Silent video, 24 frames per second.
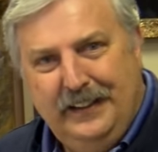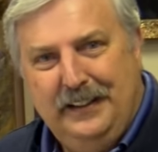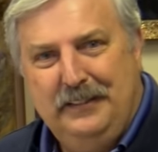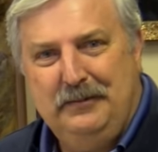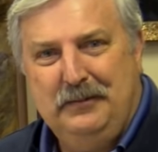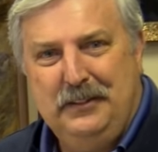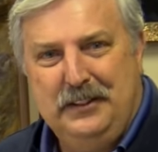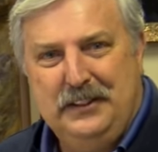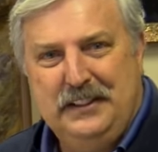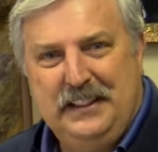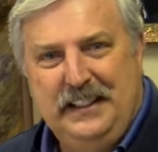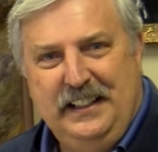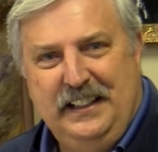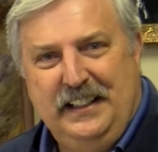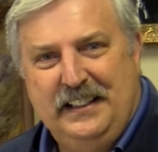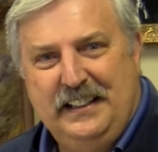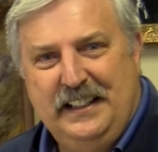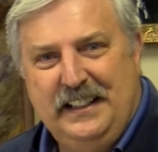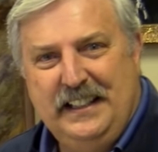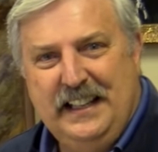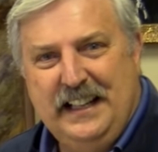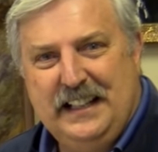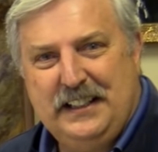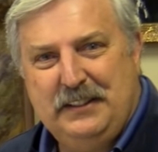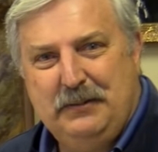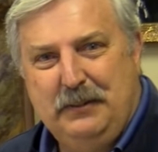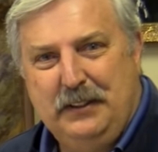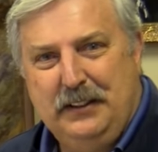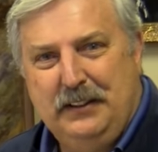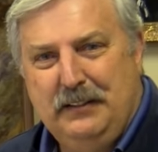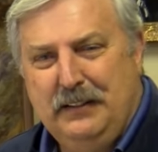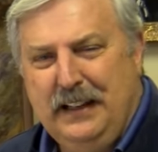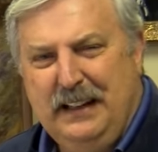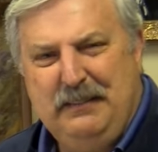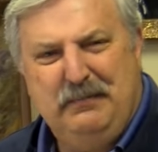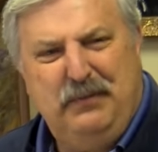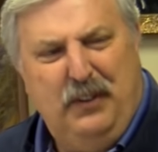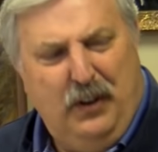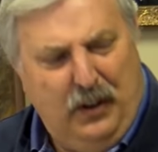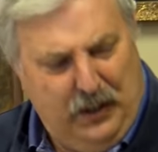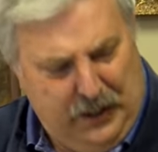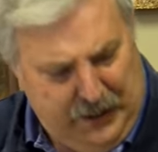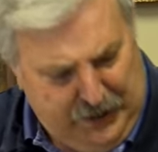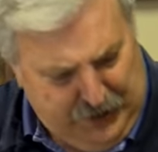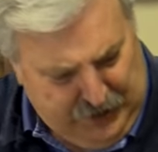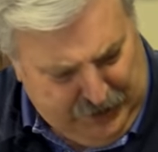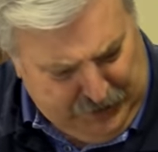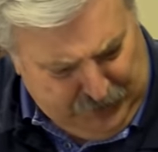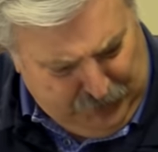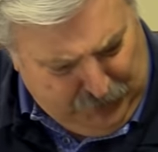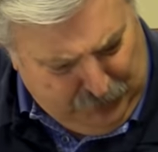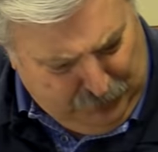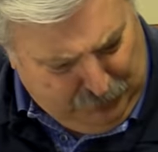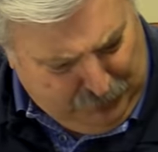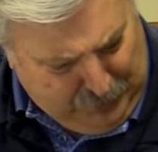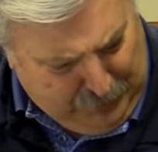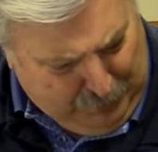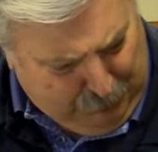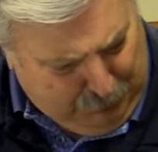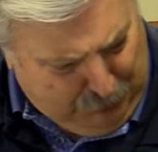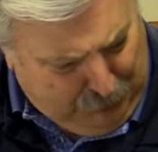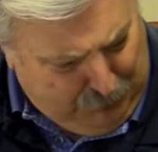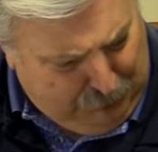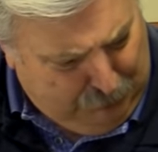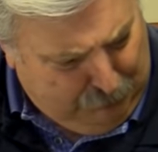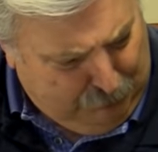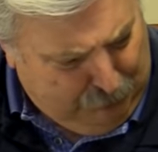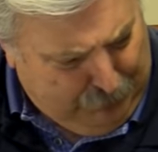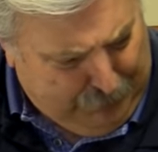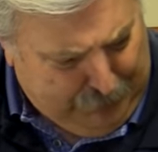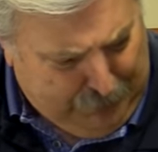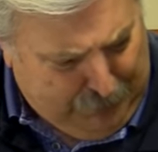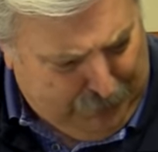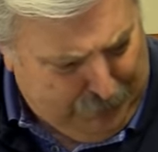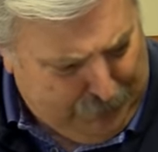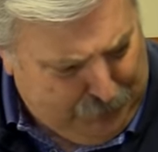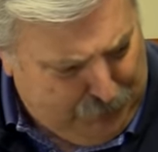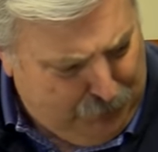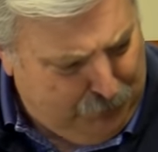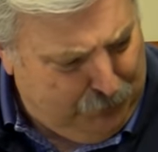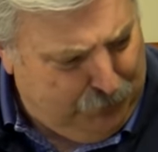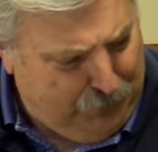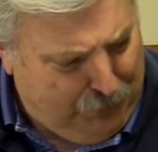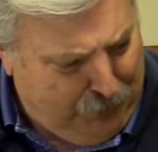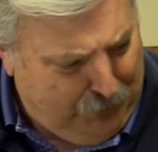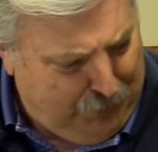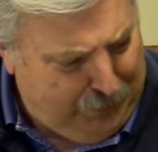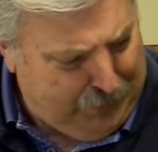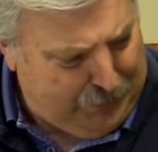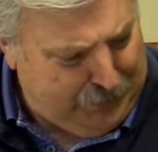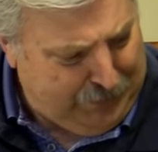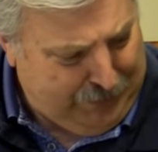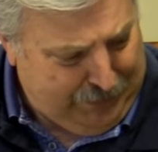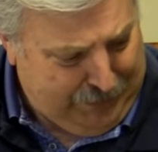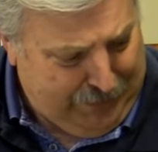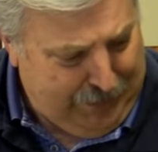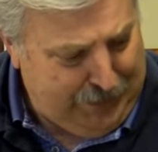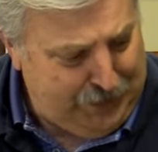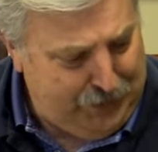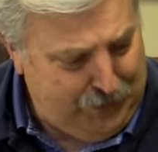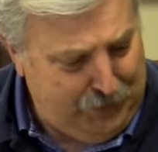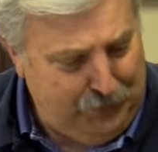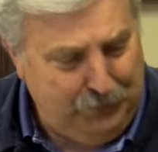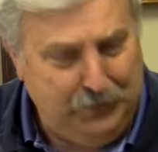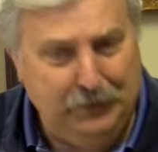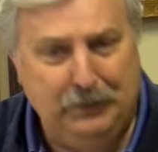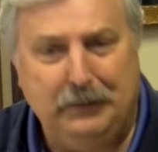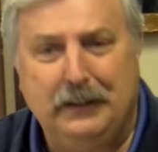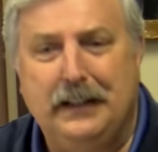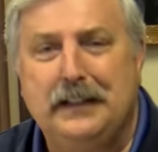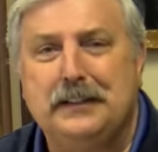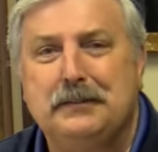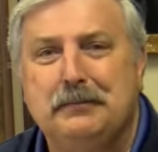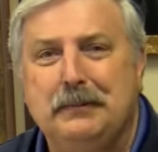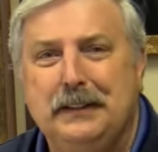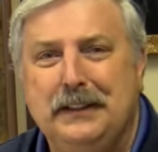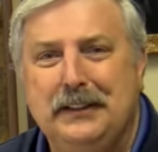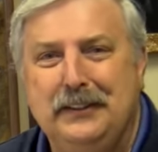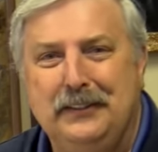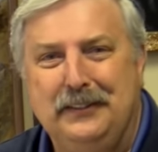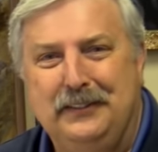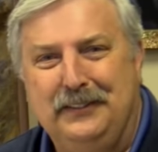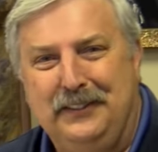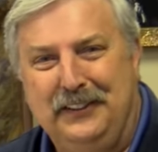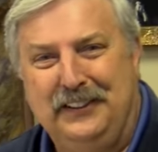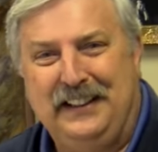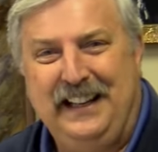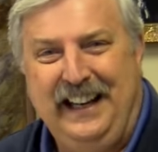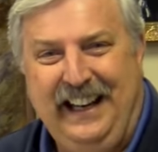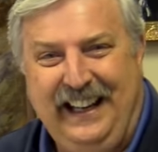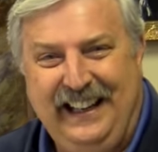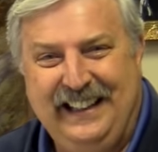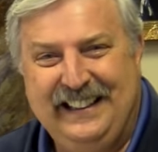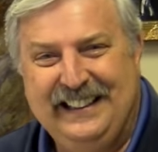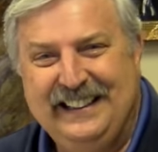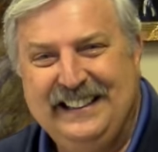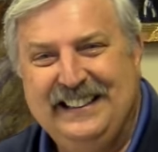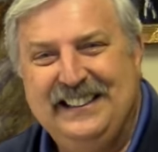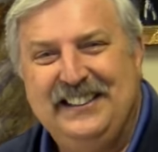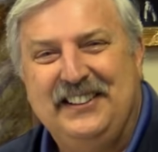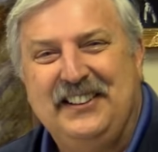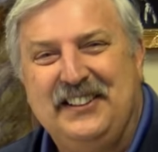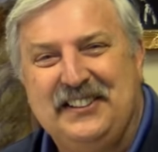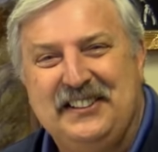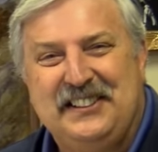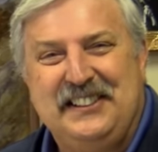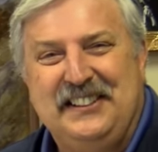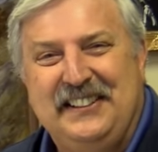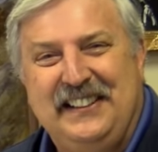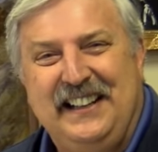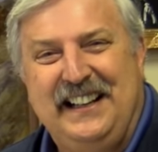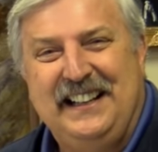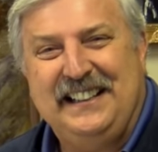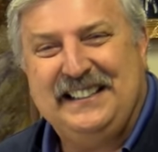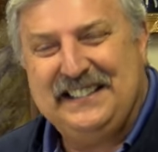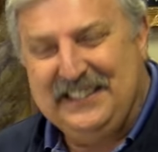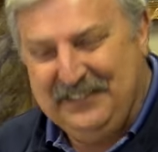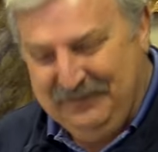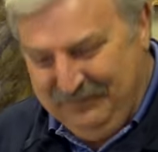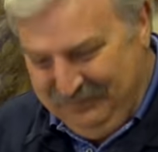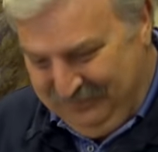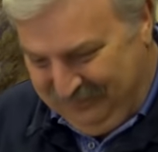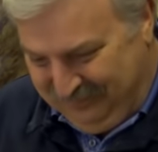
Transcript: And we'll see you on the next one. And varnishing too, Kipper. We got to do varnishing. Yes, you do. Yes, we do. Okay. I'll see you guys.